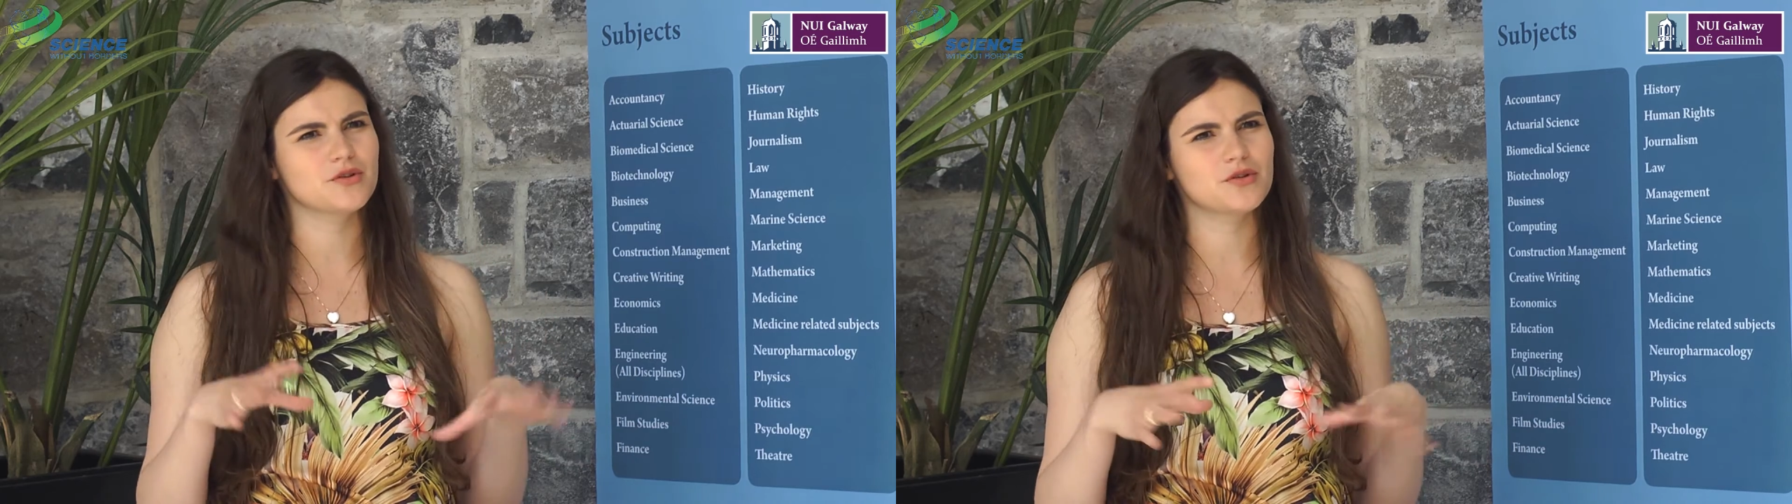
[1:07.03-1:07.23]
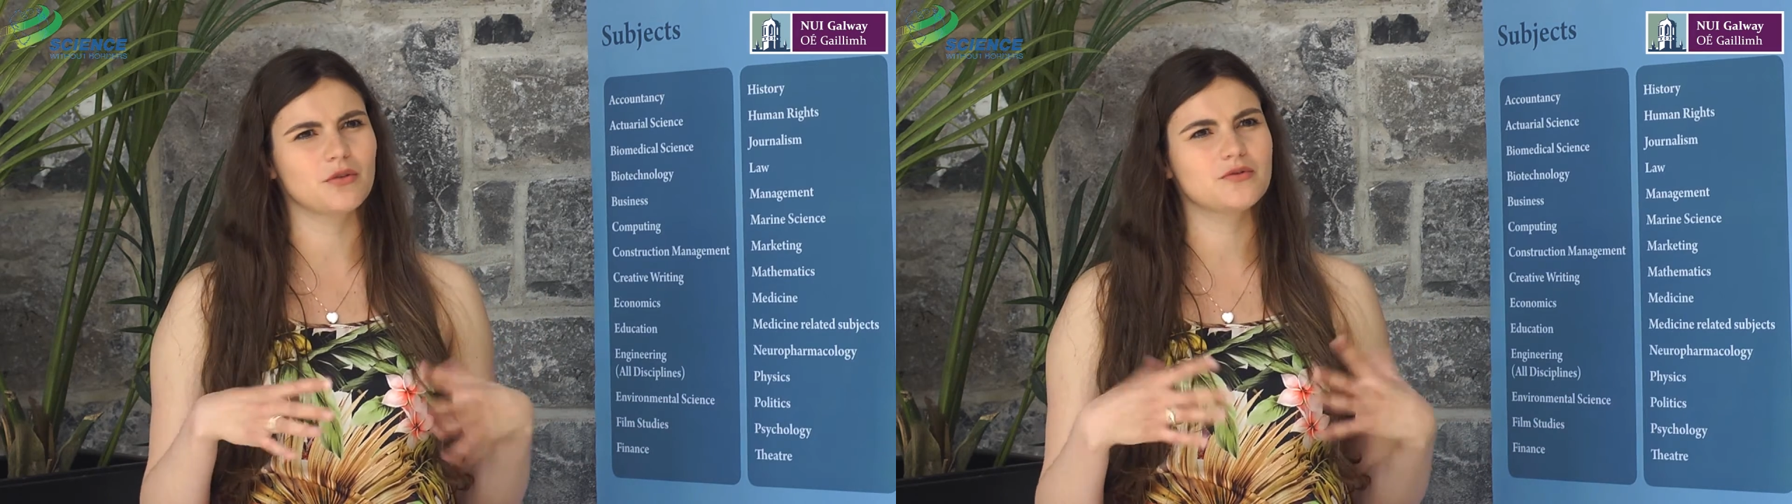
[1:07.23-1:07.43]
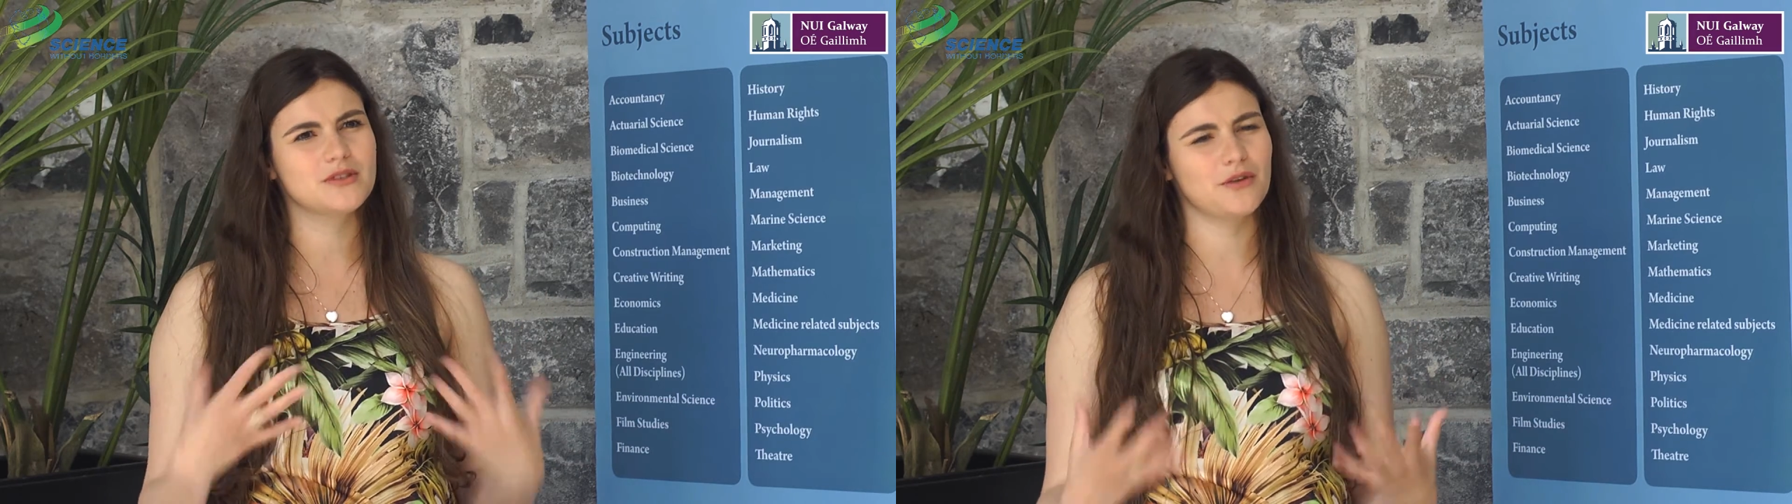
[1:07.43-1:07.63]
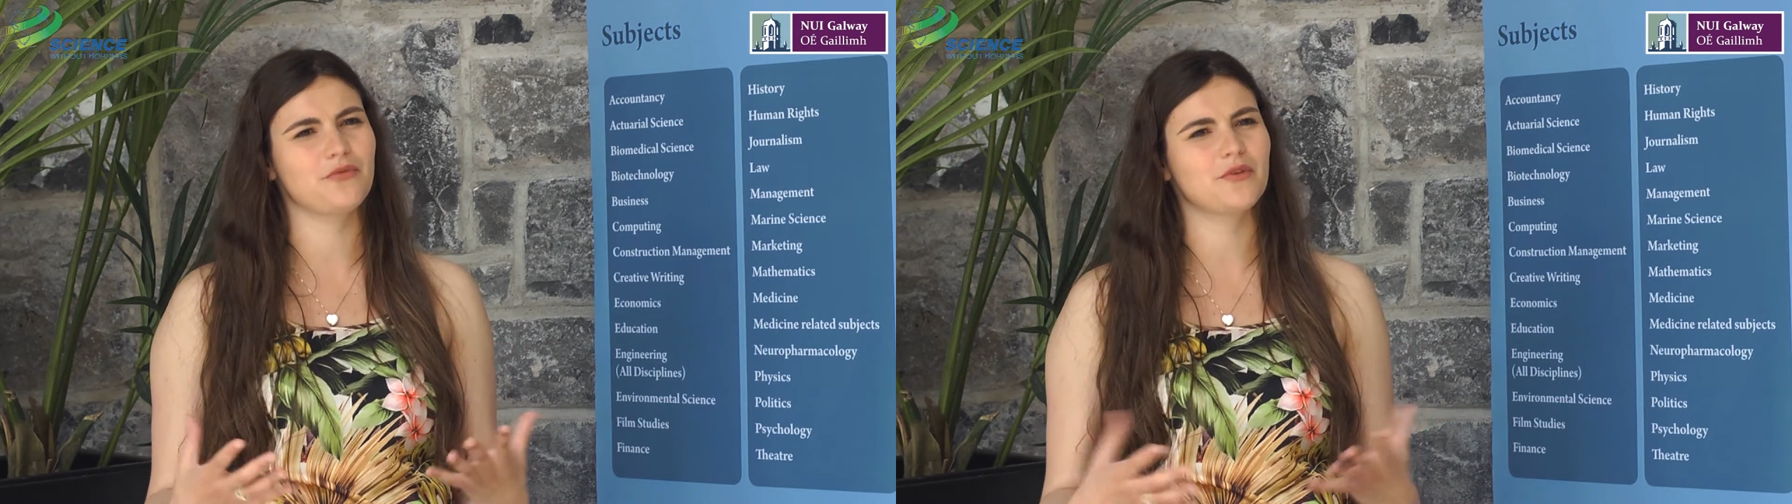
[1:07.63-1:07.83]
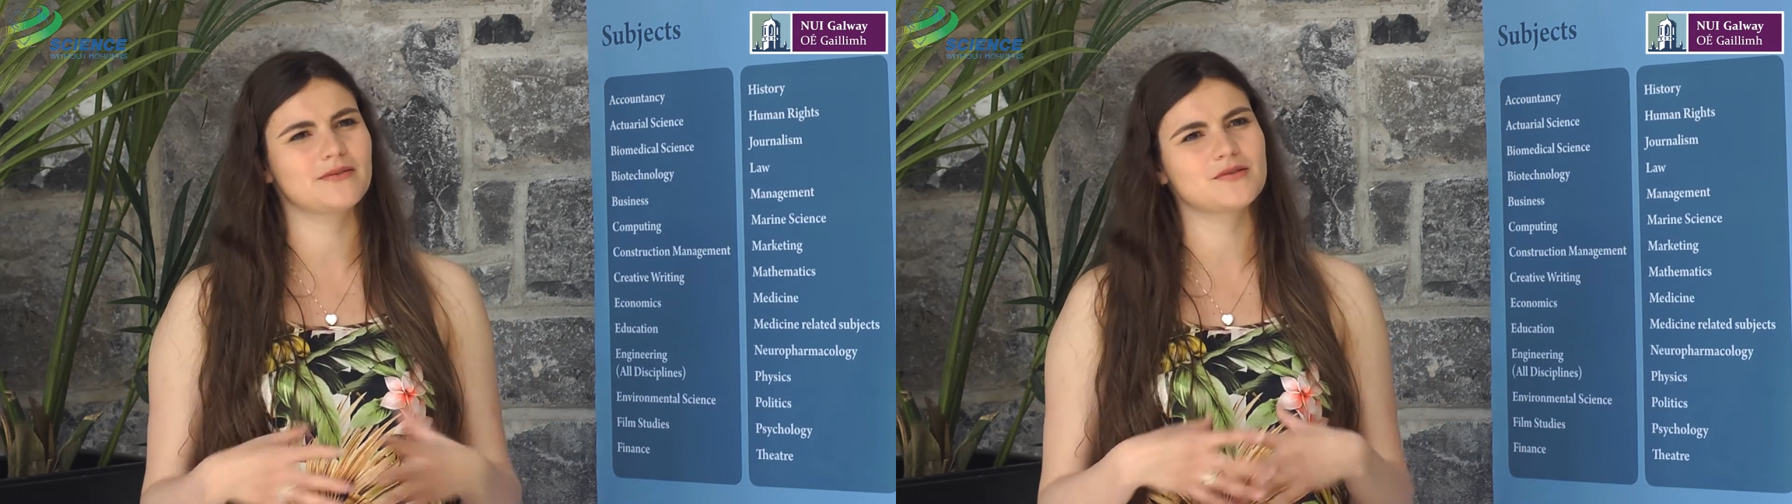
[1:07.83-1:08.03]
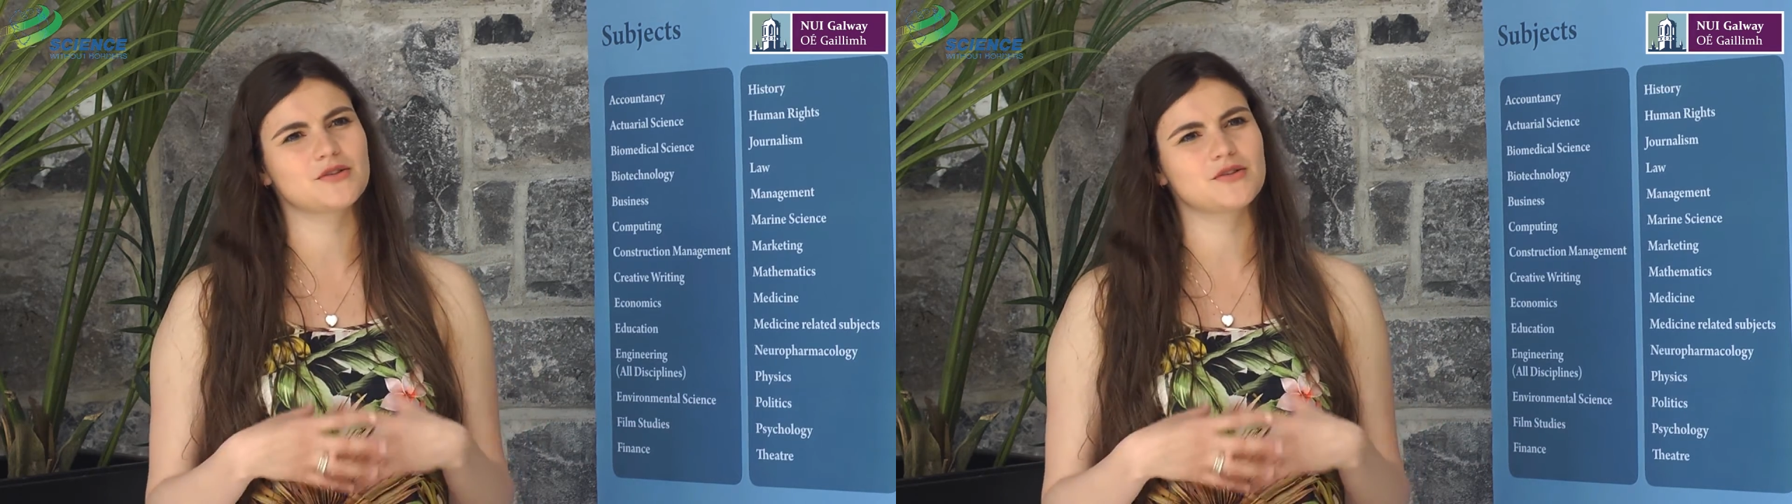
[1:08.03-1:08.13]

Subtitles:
so different,